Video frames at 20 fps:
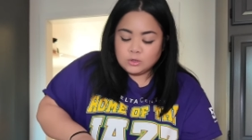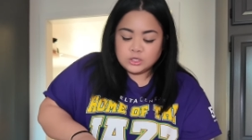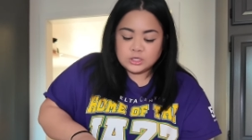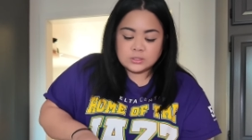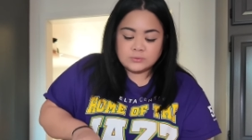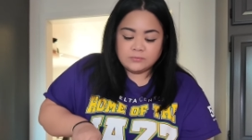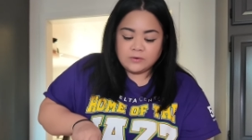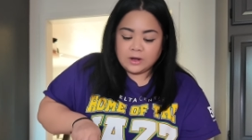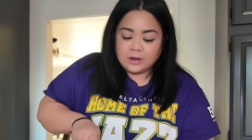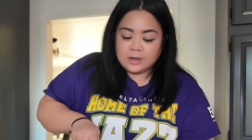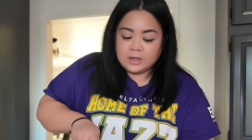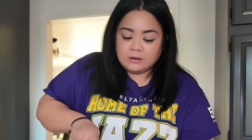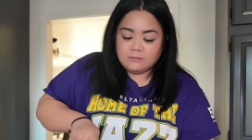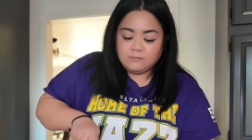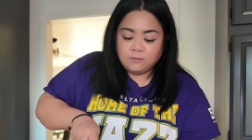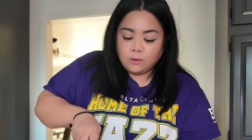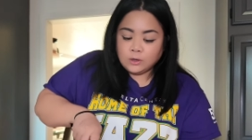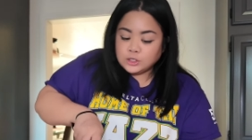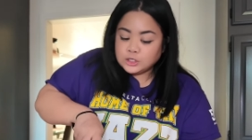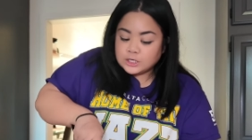which is very
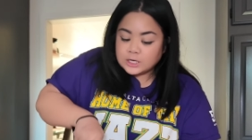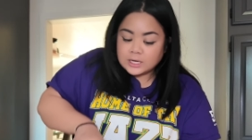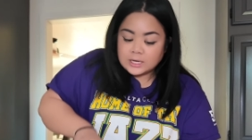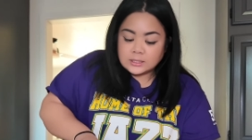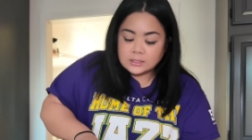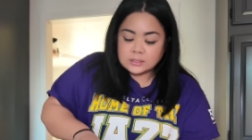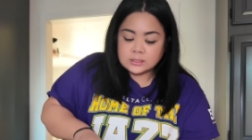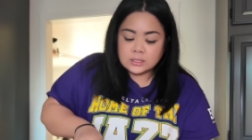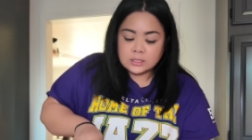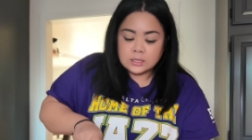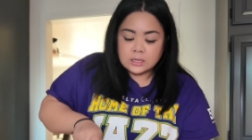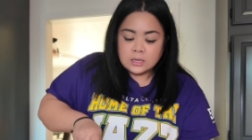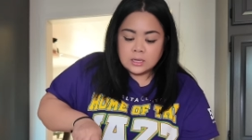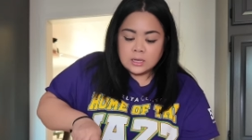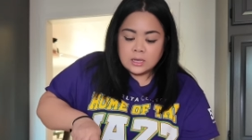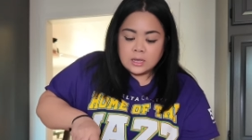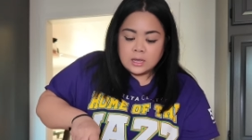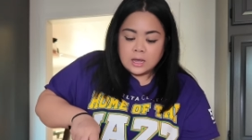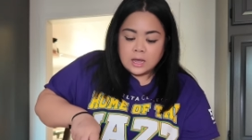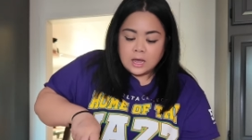unfortunate.
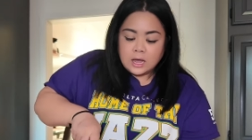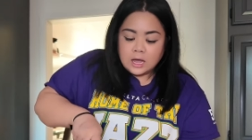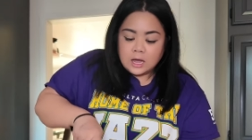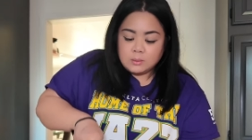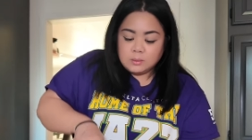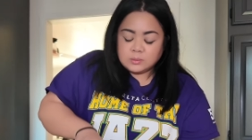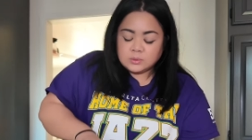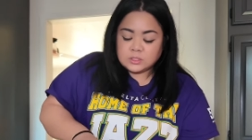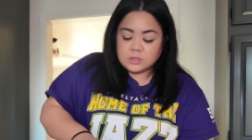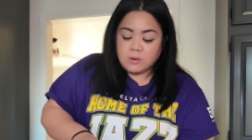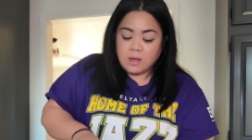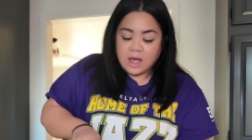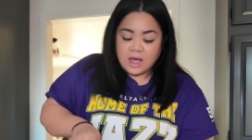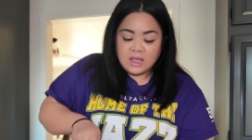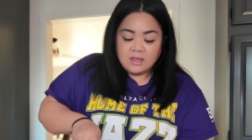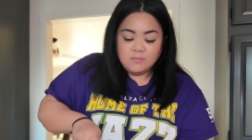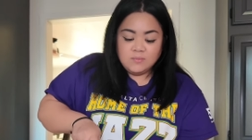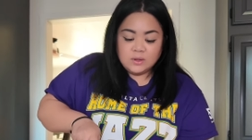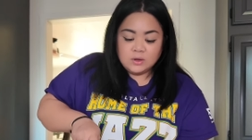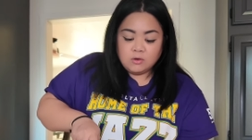And so
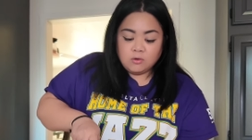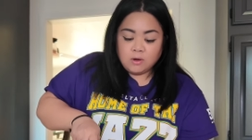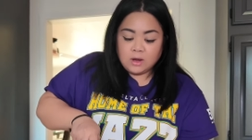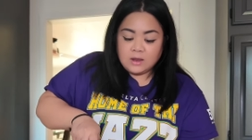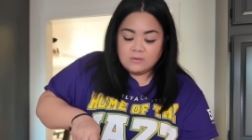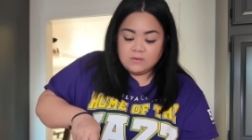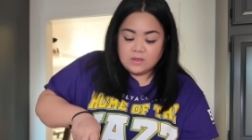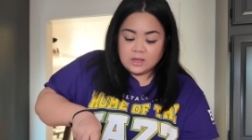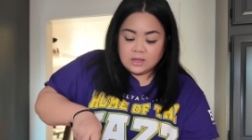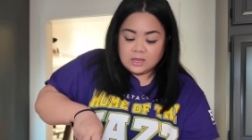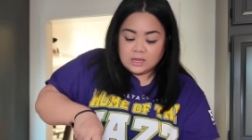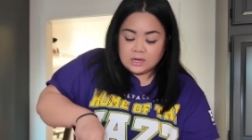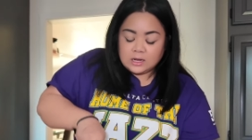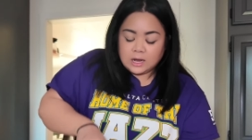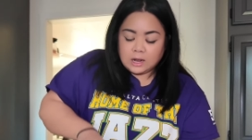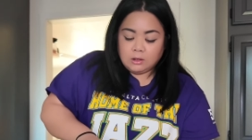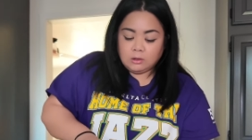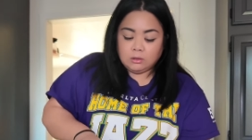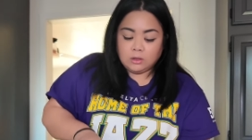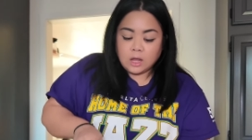I've been craving
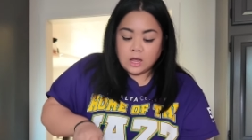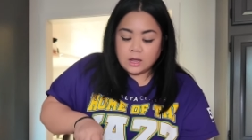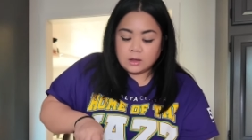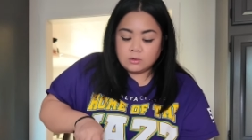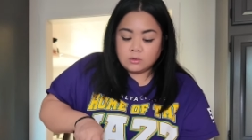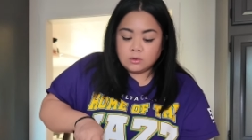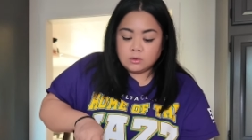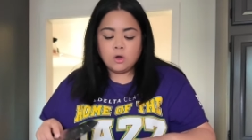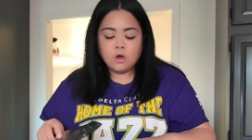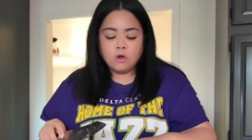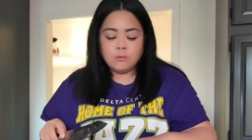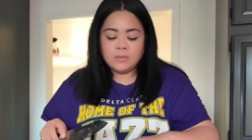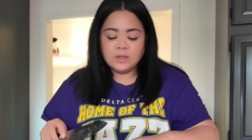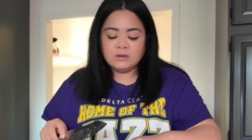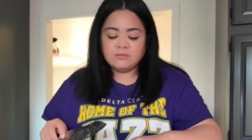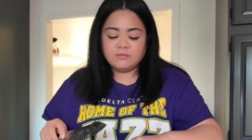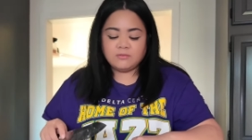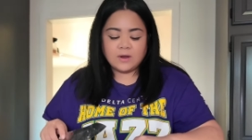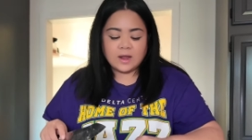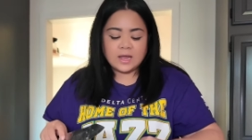In-N-Out a lot.
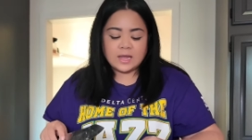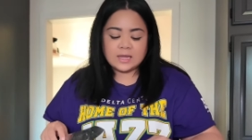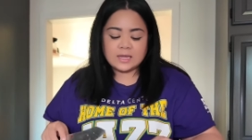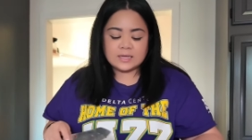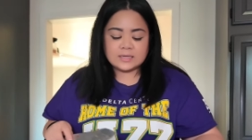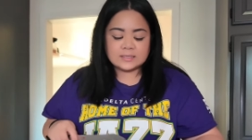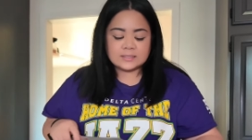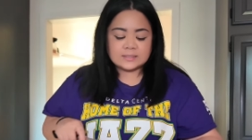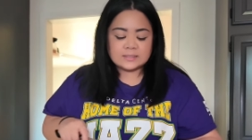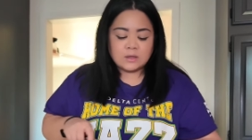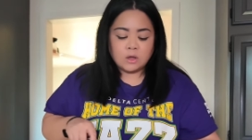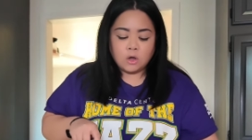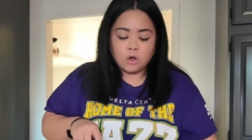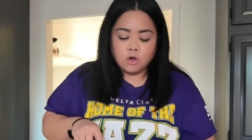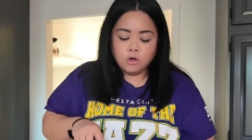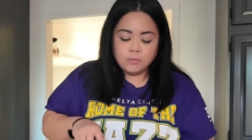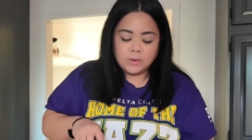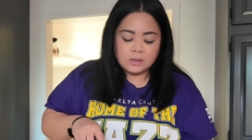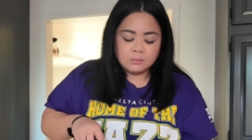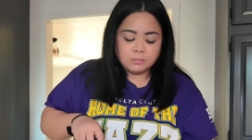Homemade fries,
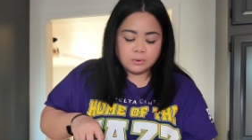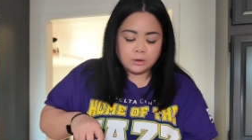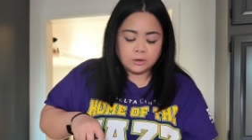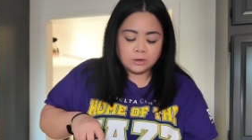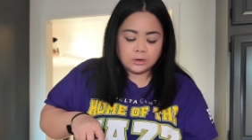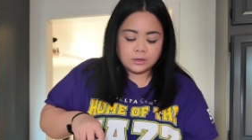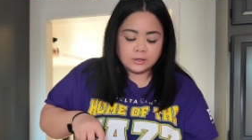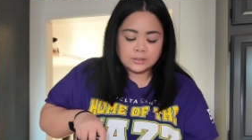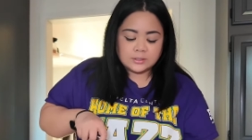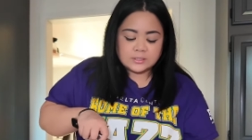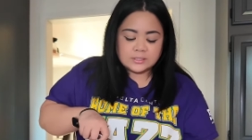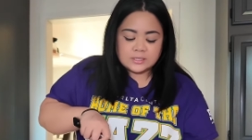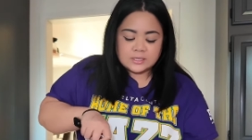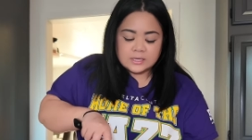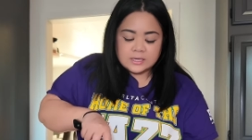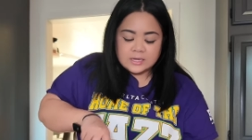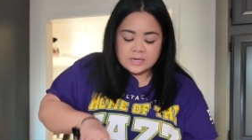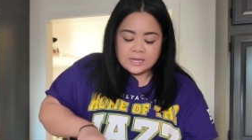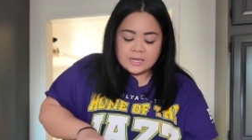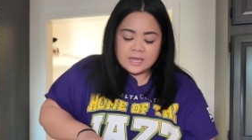homemade burgers
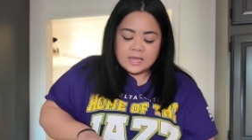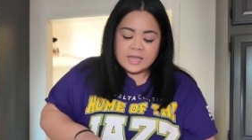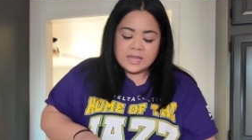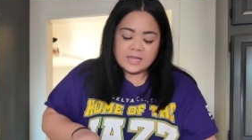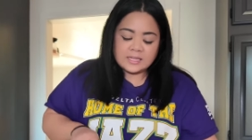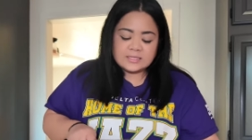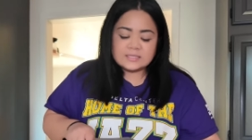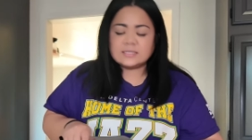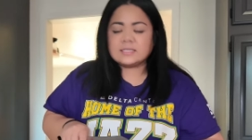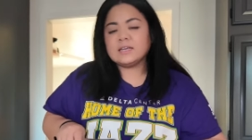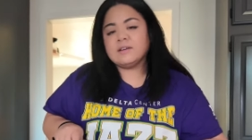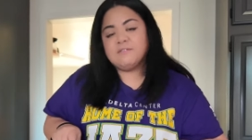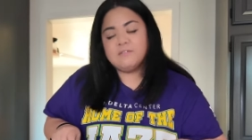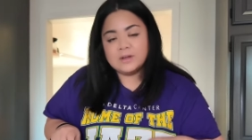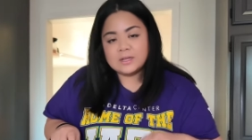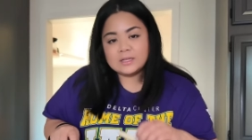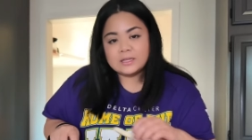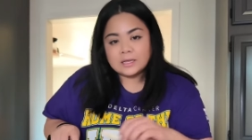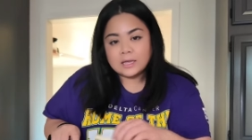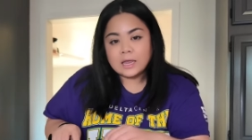hits
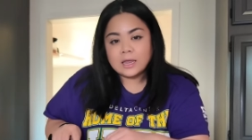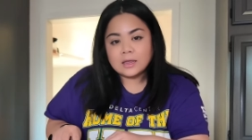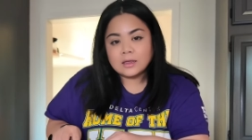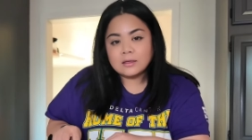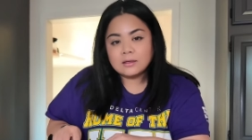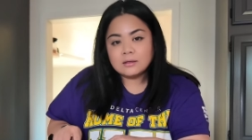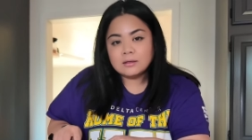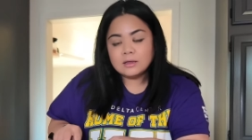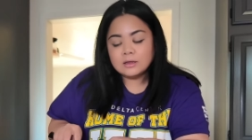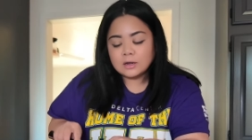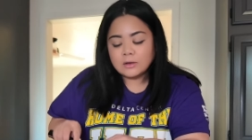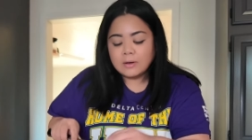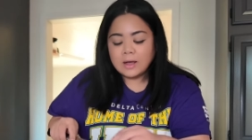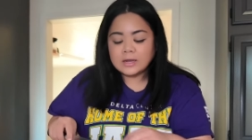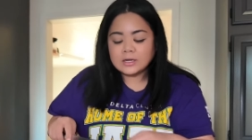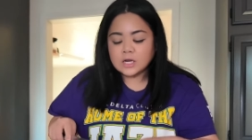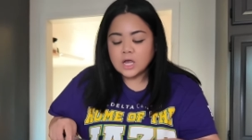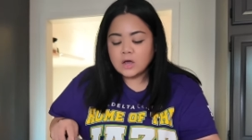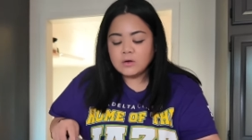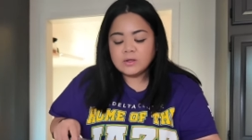differently. You know,
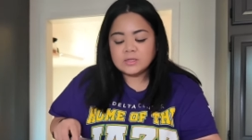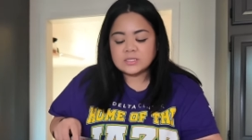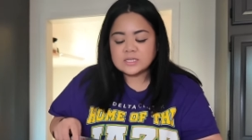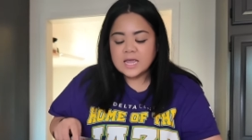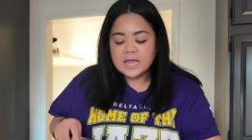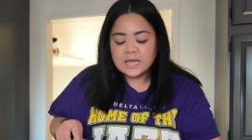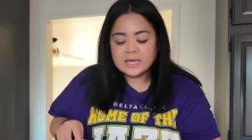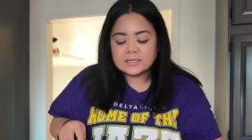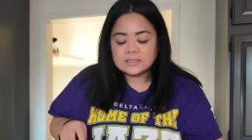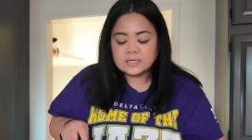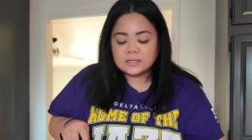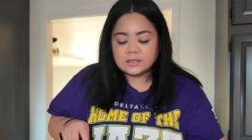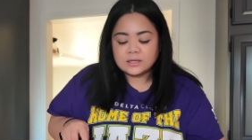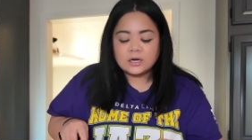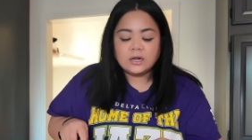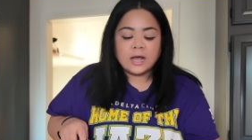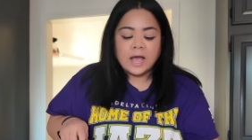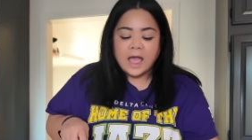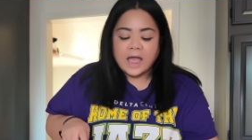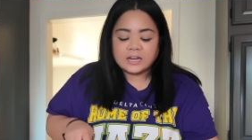I know it takes a
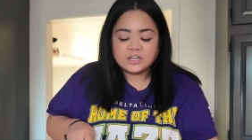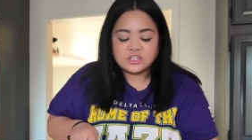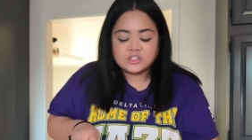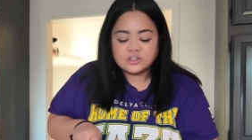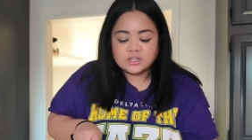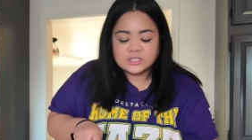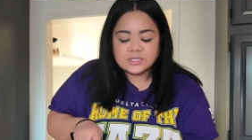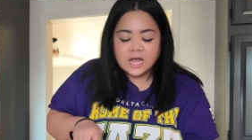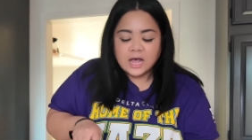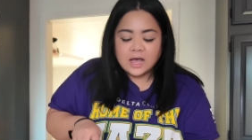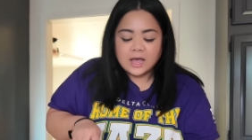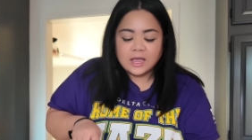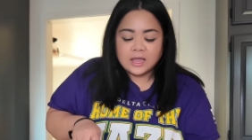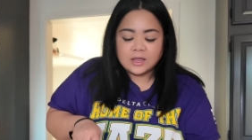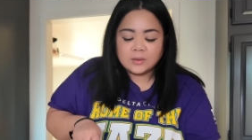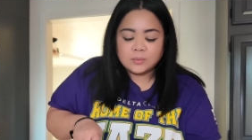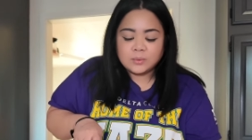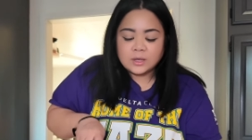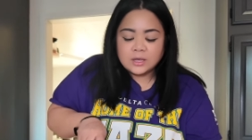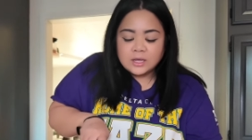little extra
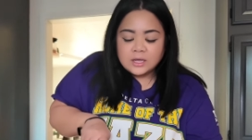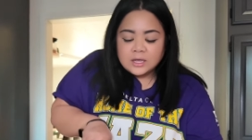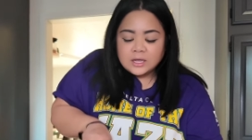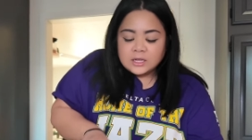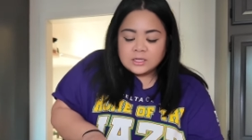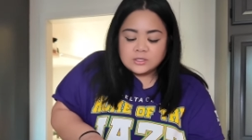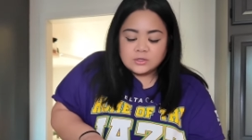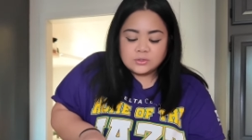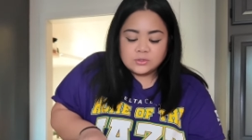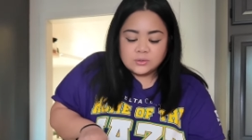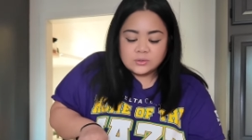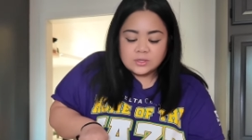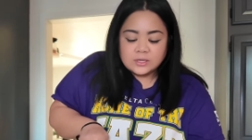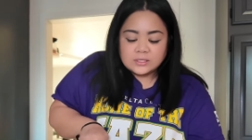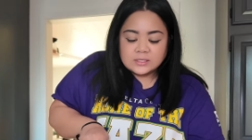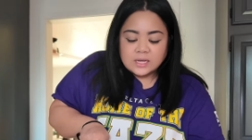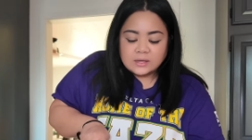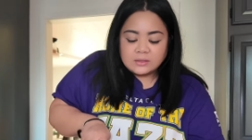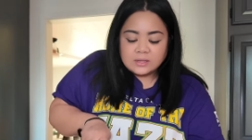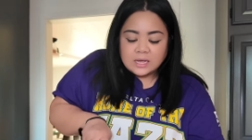time to do
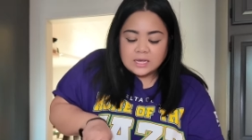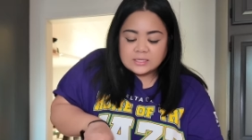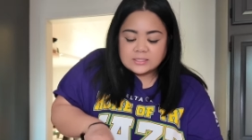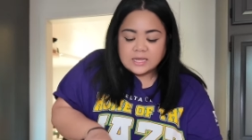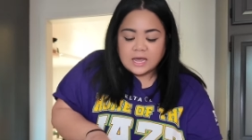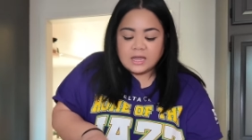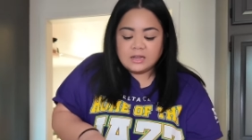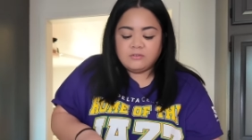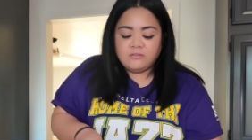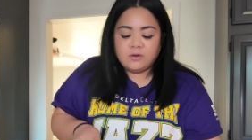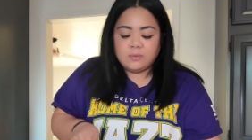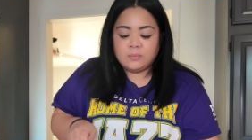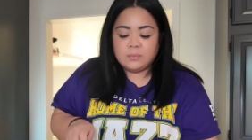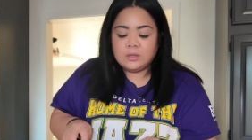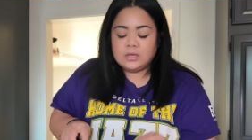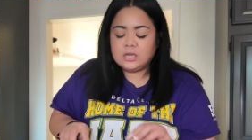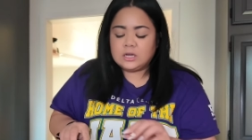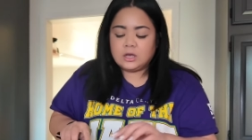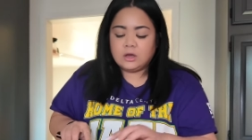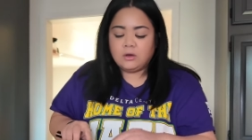this aside from,
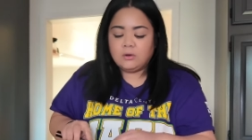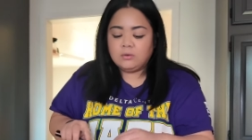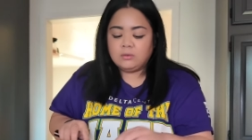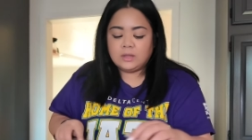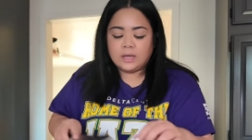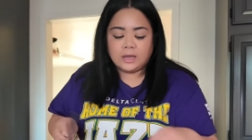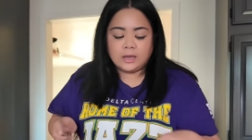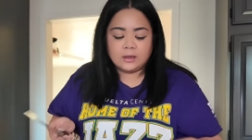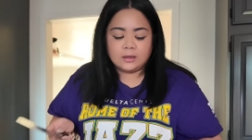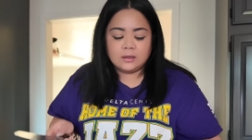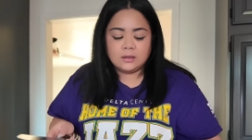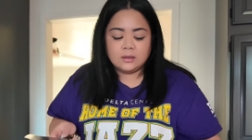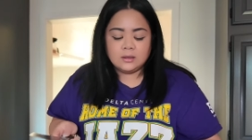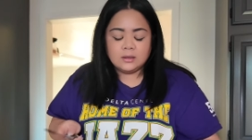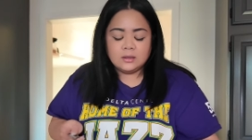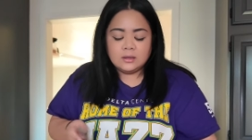you know, like